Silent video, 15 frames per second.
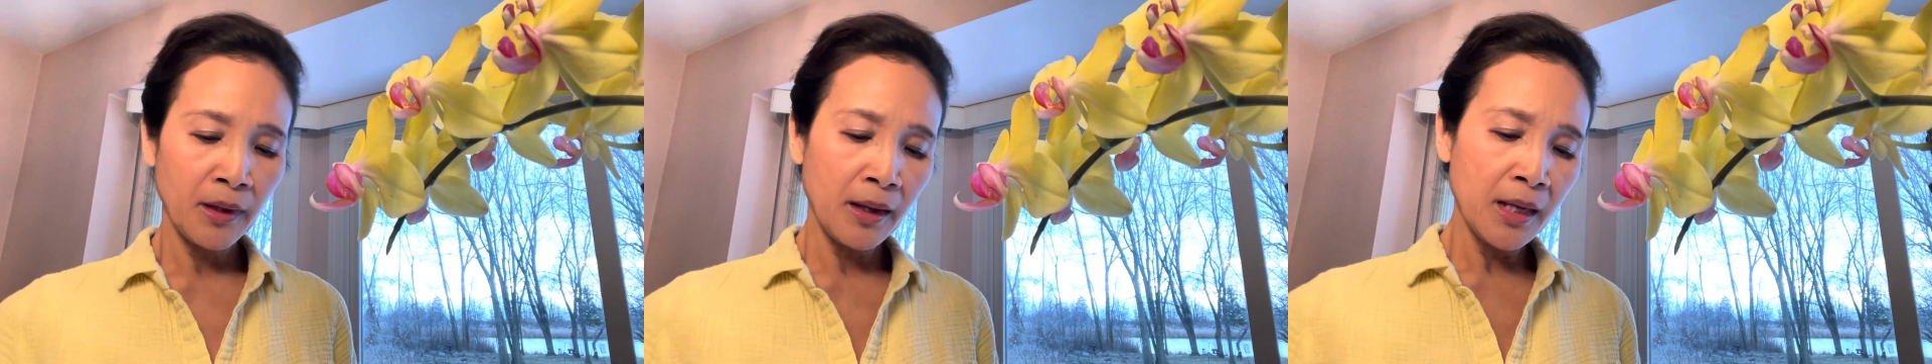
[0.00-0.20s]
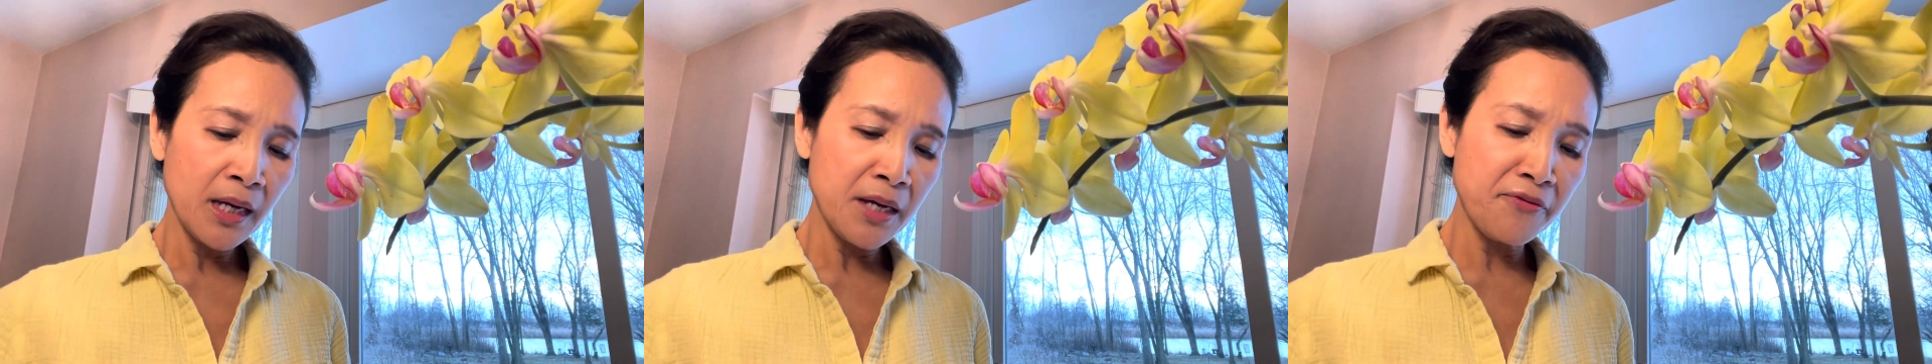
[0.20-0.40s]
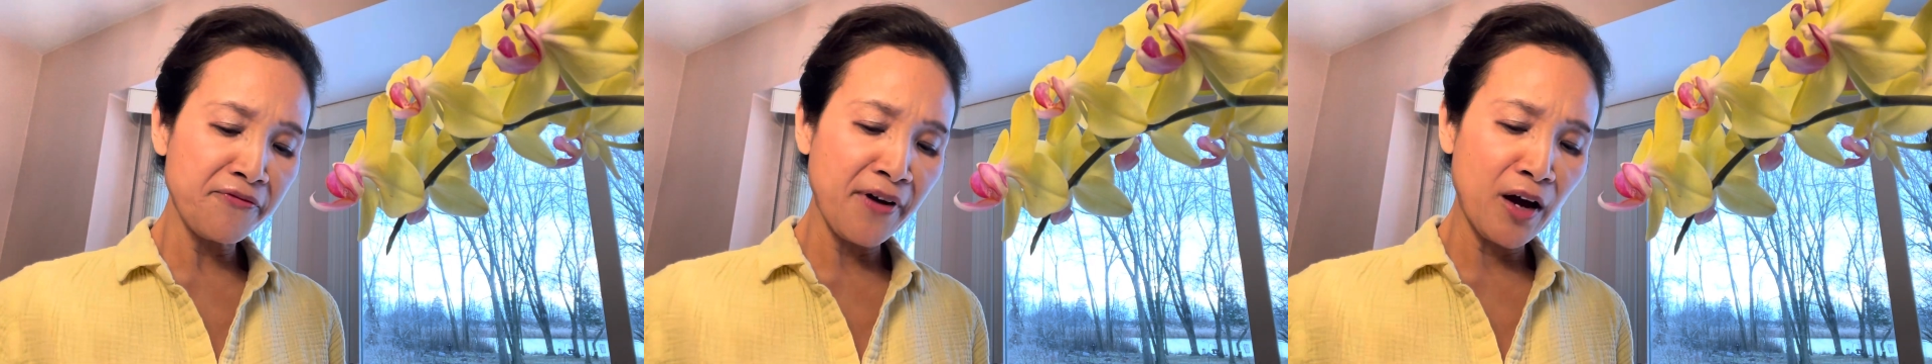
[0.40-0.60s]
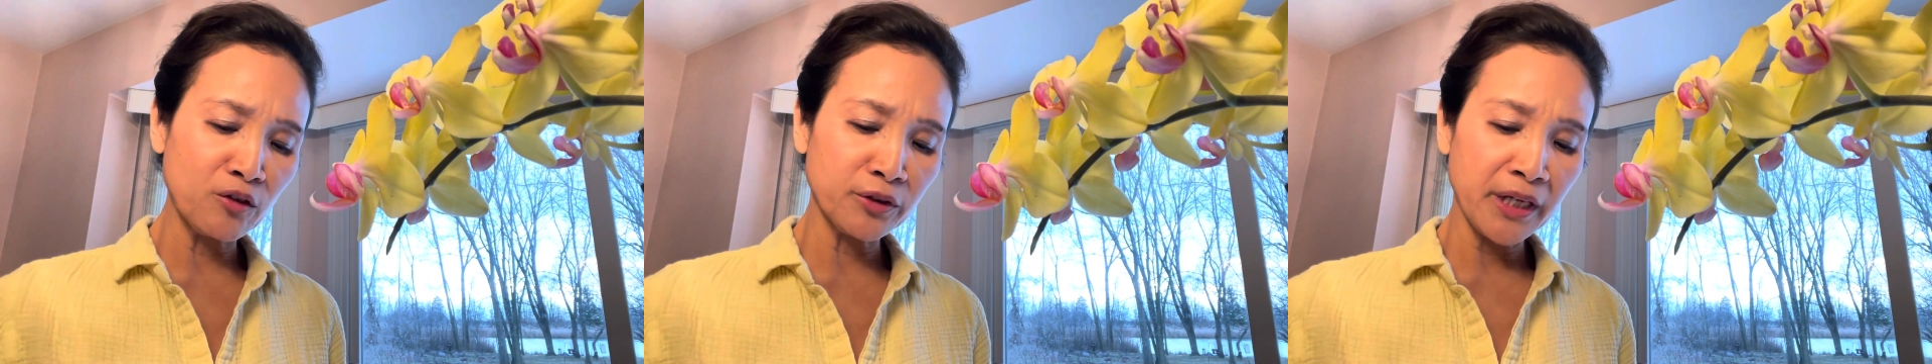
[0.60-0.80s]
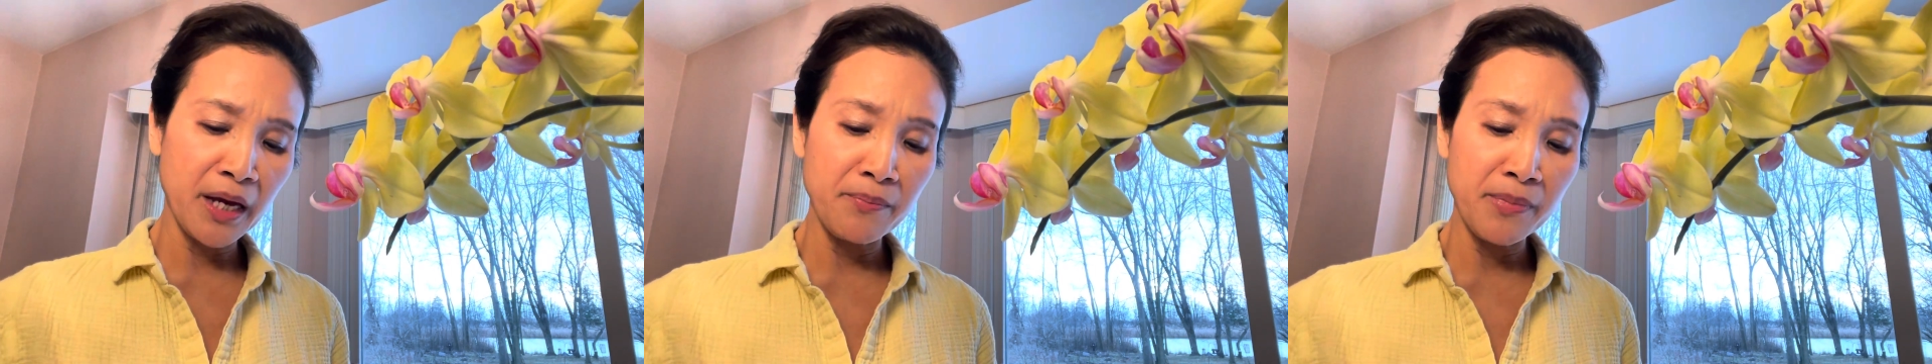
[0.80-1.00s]
He
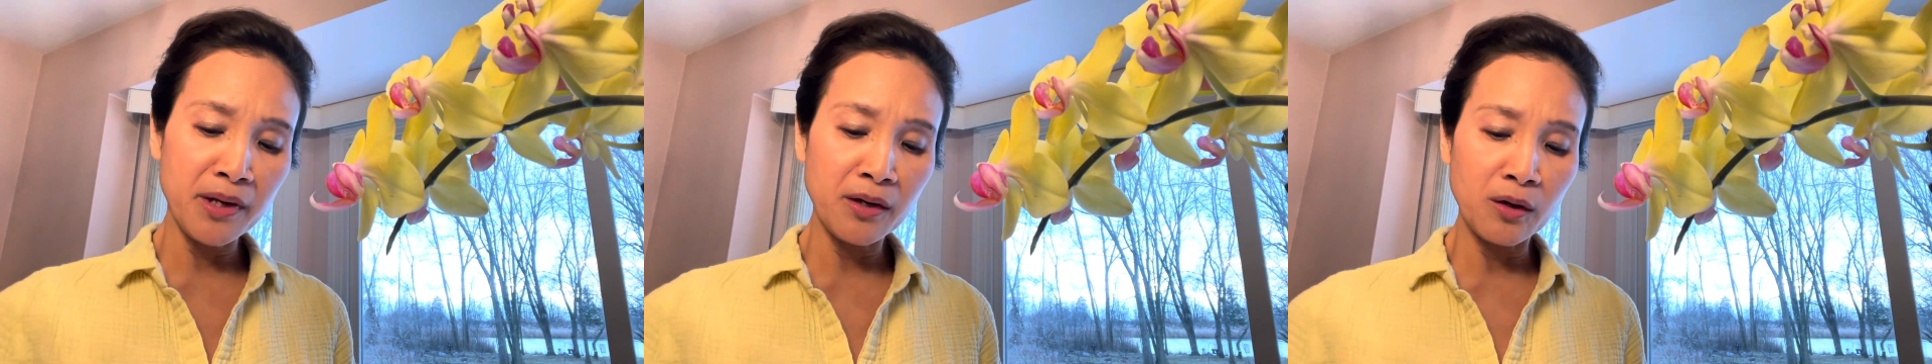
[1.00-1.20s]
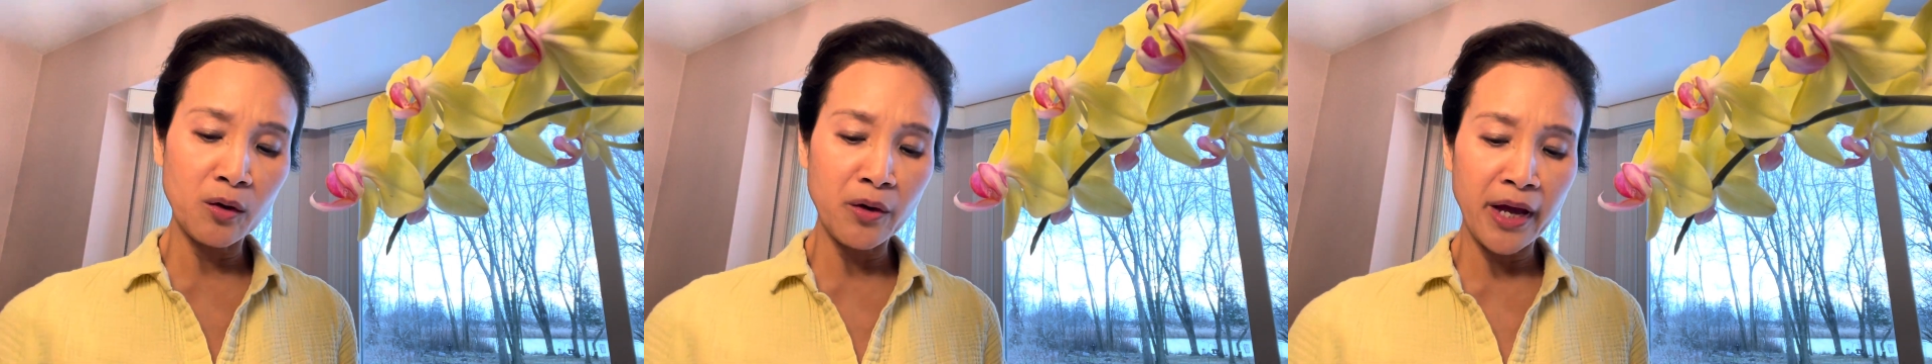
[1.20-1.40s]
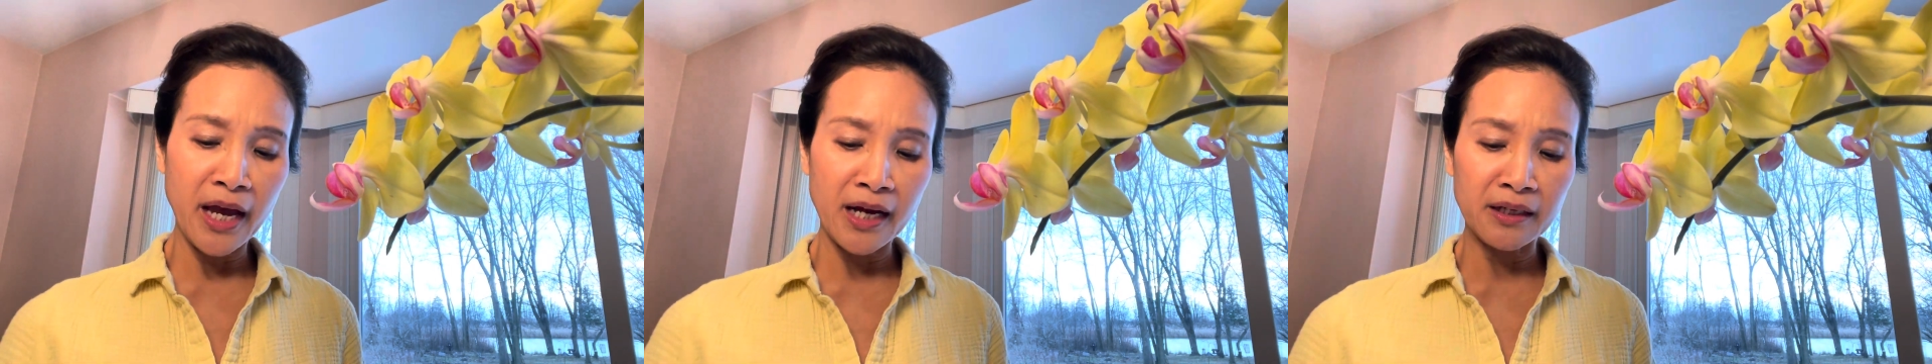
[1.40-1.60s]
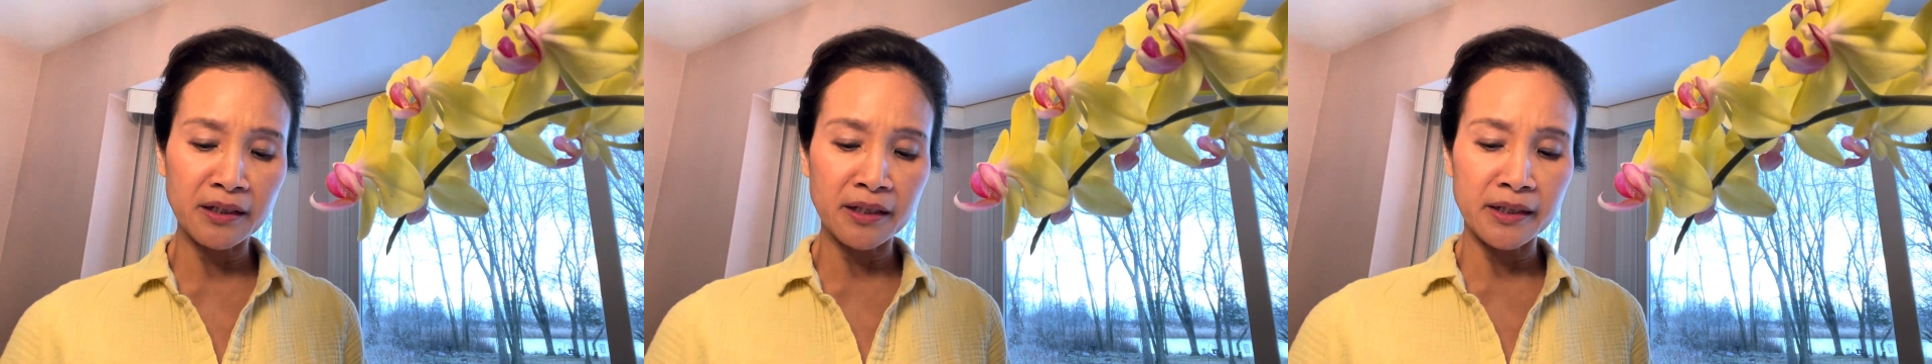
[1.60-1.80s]
found Emil and the